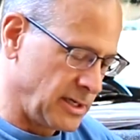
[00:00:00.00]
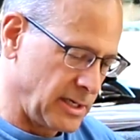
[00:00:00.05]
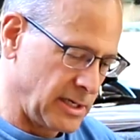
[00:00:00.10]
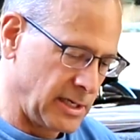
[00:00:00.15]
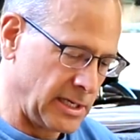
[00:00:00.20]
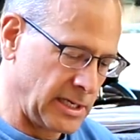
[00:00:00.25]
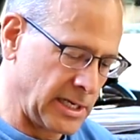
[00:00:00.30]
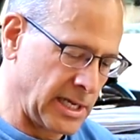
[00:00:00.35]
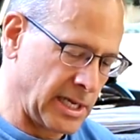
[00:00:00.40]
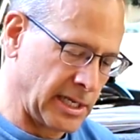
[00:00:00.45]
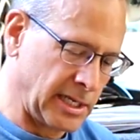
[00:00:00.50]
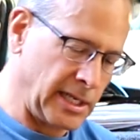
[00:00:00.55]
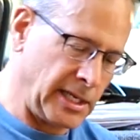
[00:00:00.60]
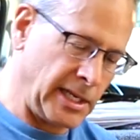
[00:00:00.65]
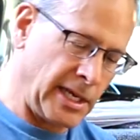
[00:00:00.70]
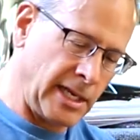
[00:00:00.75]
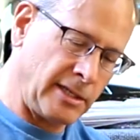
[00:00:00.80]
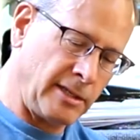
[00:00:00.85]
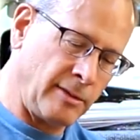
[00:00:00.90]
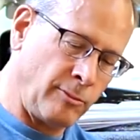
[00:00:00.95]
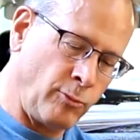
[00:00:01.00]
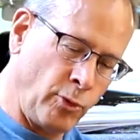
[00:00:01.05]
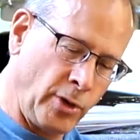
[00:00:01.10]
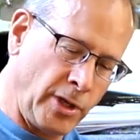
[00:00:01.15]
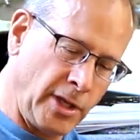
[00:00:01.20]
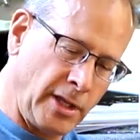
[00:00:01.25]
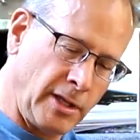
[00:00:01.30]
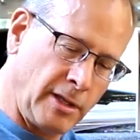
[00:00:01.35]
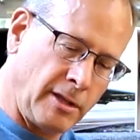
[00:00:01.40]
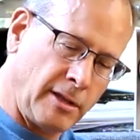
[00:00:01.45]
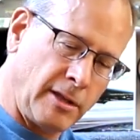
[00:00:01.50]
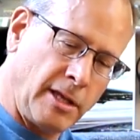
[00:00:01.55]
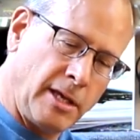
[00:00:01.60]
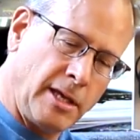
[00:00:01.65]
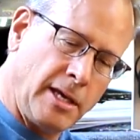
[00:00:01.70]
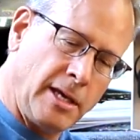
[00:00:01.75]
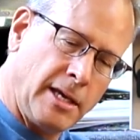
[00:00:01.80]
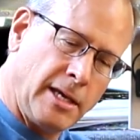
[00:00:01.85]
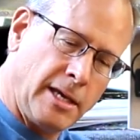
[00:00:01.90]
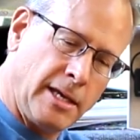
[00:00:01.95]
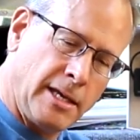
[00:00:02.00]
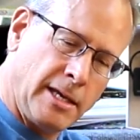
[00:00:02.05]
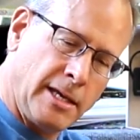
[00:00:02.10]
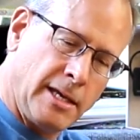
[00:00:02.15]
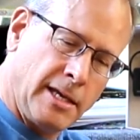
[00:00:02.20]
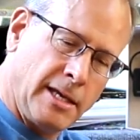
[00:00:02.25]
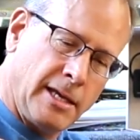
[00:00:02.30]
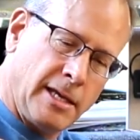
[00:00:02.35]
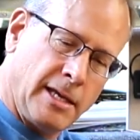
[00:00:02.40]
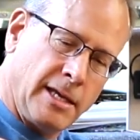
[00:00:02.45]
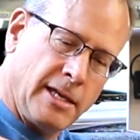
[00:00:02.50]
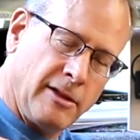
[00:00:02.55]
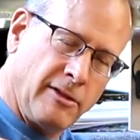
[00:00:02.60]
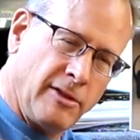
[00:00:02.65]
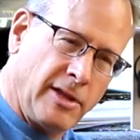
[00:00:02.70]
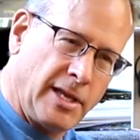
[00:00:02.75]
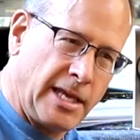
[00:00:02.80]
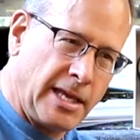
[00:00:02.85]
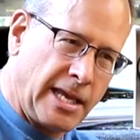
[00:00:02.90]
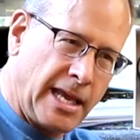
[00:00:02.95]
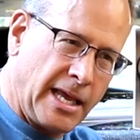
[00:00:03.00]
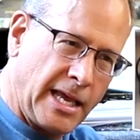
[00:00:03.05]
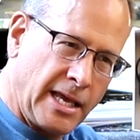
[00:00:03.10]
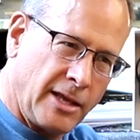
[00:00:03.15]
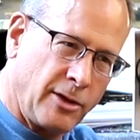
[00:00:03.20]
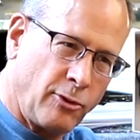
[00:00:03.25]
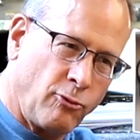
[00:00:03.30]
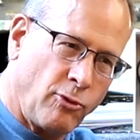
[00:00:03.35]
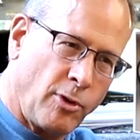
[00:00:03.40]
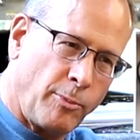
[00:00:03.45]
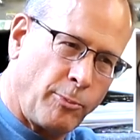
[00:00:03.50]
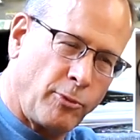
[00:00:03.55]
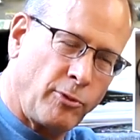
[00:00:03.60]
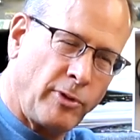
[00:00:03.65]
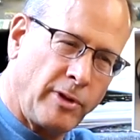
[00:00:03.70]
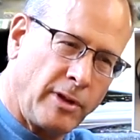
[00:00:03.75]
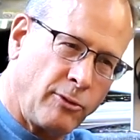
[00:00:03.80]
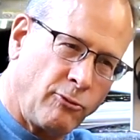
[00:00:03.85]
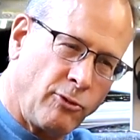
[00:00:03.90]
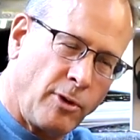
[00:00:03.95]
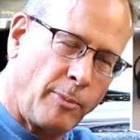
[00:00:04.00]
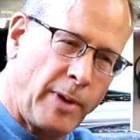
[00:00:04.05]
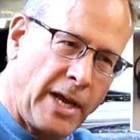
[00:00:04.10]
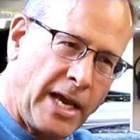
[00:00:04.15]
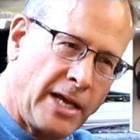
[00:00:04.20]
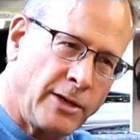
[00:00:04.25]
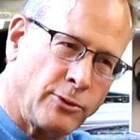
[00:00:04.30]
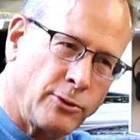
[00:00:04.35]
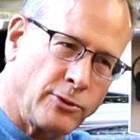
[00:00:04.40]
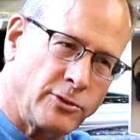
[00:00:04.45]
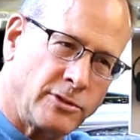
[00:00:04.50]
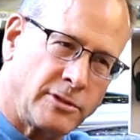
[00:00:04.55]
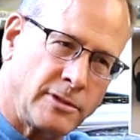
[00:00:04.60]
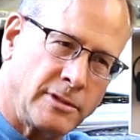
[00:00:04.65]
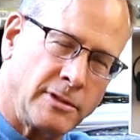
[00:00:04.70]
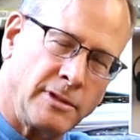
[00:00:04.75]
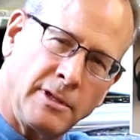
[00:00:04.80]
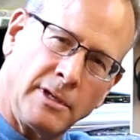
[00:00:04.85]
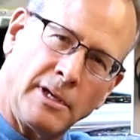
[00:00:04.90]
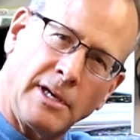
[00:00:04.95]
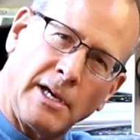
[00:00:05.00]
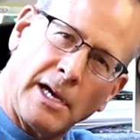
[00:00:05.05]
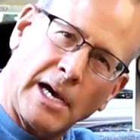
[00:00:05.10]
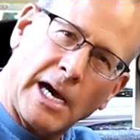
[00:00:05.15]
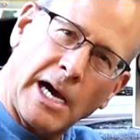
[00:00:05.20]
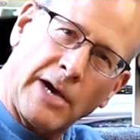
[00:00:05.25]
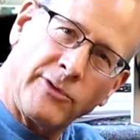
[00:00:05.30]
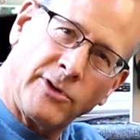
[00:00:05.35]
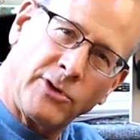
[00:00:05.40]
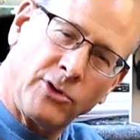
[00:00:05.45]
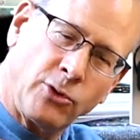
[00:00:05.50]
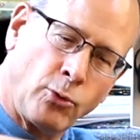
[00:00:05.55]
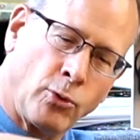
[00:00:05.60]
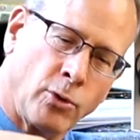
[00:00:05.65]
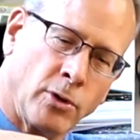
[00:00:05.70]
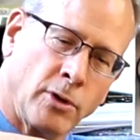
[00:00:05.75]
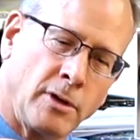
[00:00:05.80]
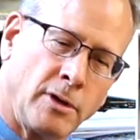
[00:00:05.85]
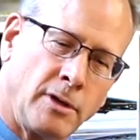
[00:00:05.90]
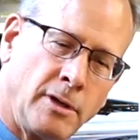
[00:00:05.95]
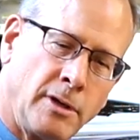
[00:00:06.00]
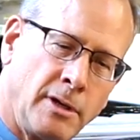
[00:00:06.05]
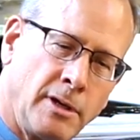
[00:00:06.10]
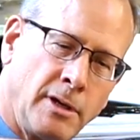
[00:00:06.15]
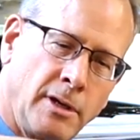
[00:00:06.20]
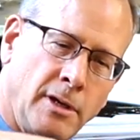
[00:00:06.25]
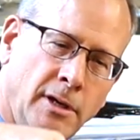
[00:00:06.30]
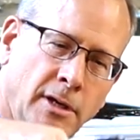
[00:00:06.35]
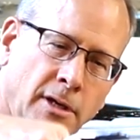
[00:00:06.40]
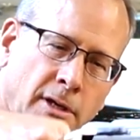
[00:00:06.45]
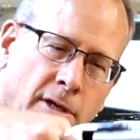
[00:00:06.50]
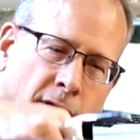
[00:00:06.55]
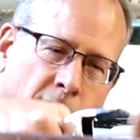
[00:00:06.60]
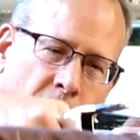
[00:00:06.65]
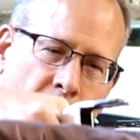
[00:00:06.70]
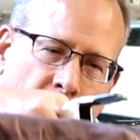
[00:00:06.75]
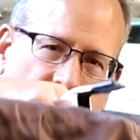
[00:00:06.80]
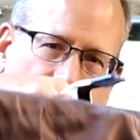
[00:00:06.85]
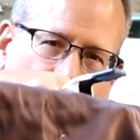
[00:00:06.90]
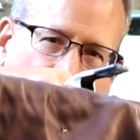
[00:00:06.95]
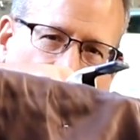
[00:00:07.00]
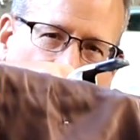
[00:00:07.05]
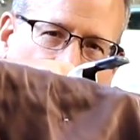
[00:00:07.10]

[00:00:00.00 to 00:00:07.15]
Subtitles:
and I connect them with the grip handles on the door, so they